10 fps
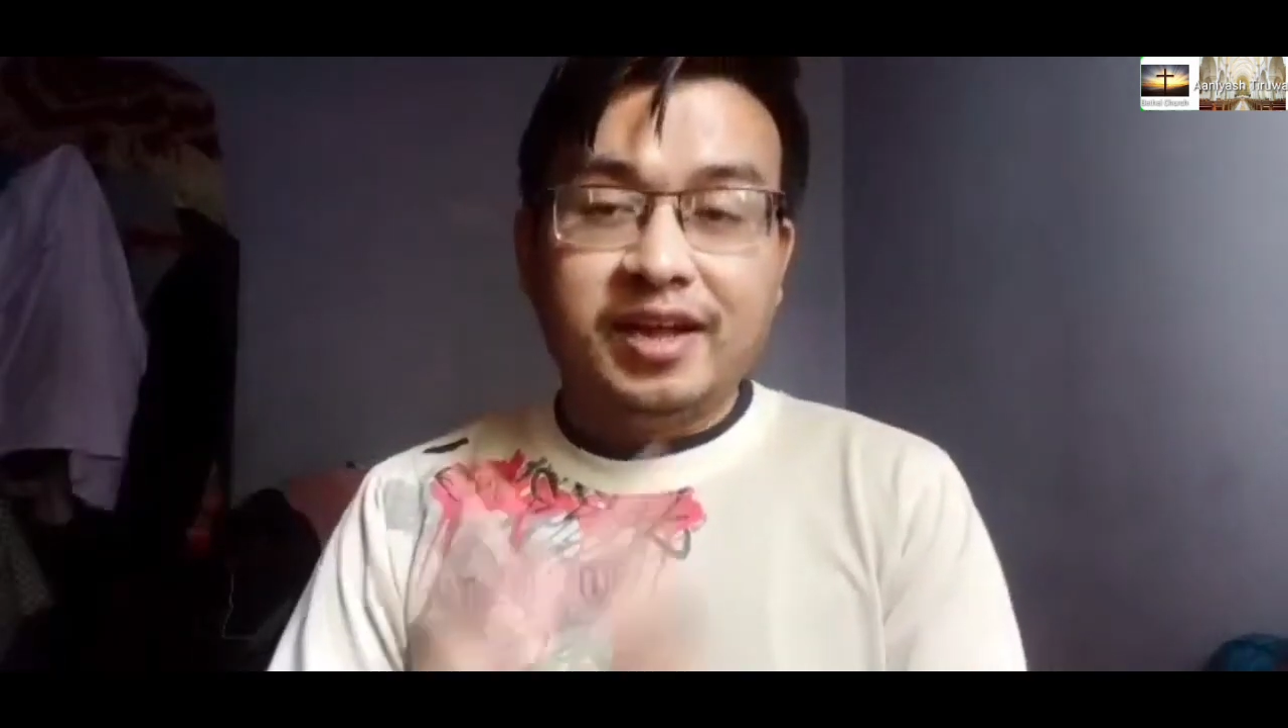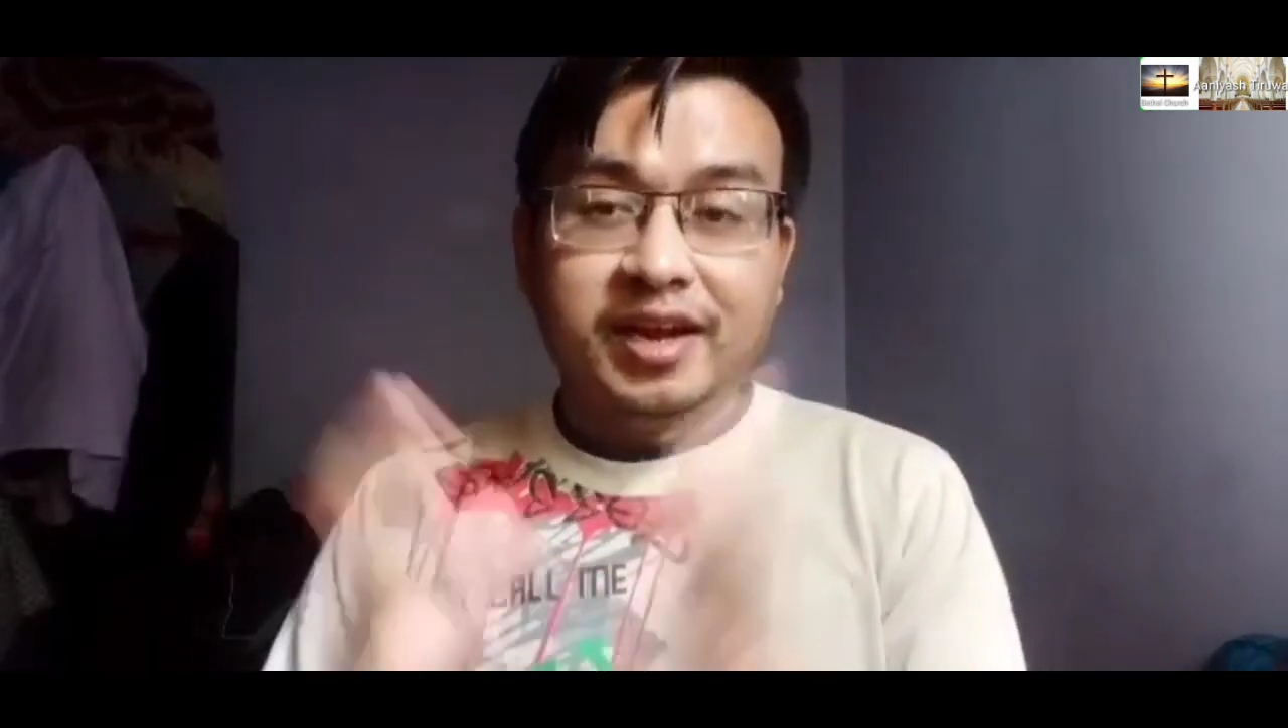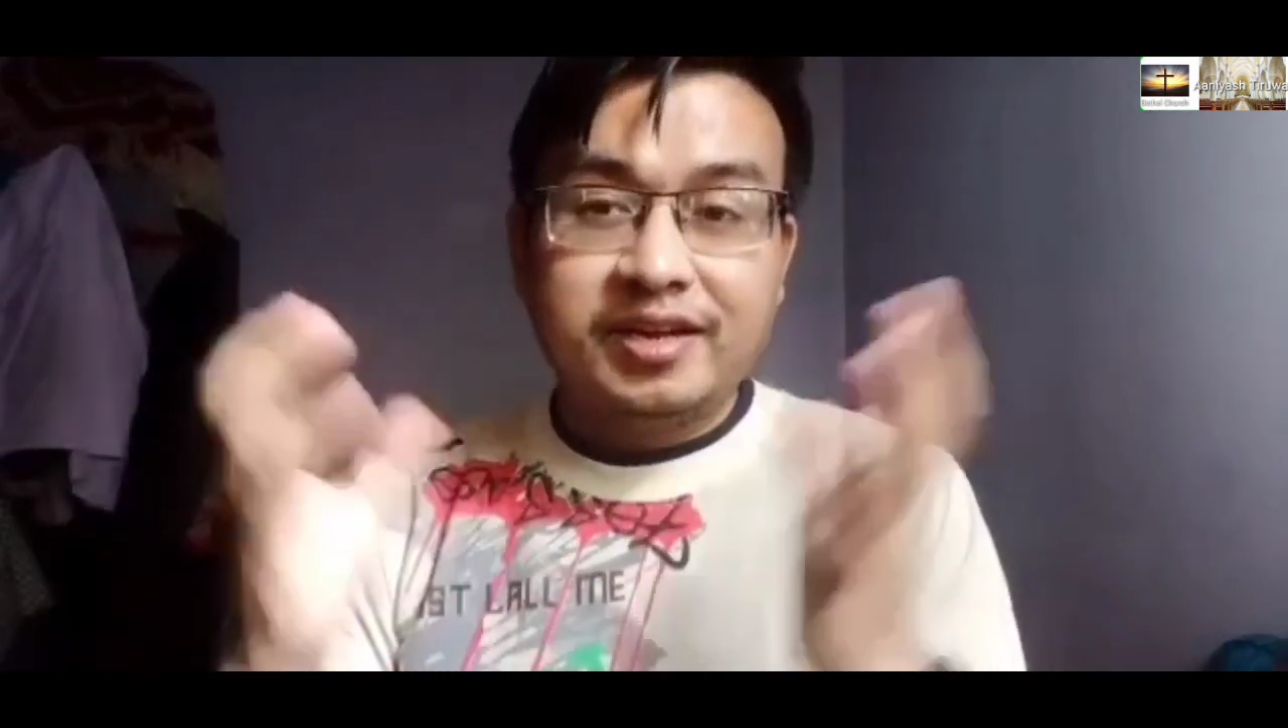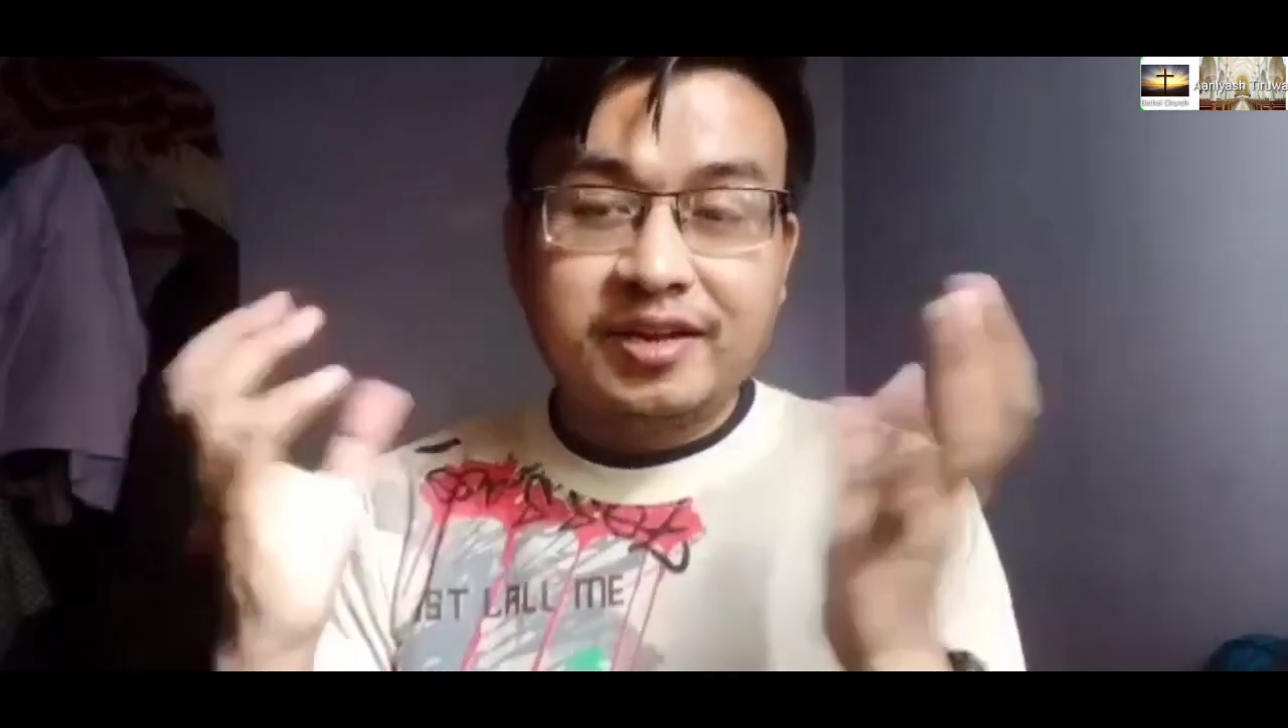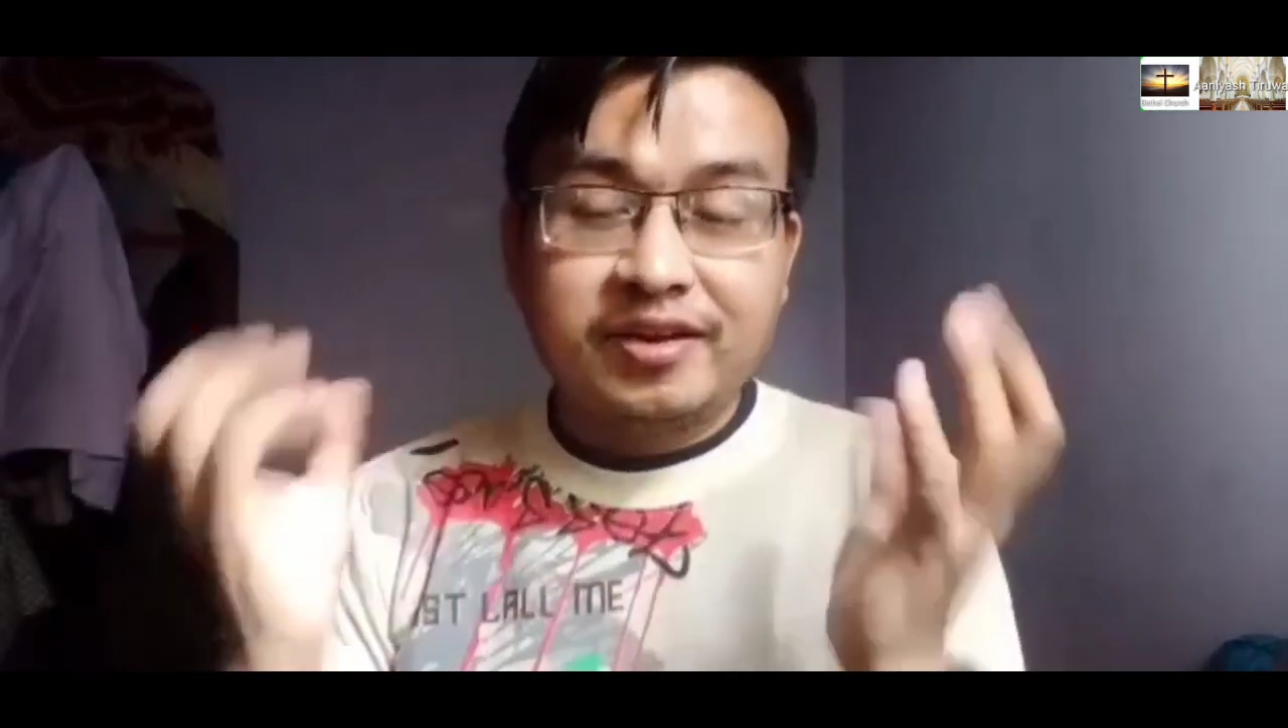It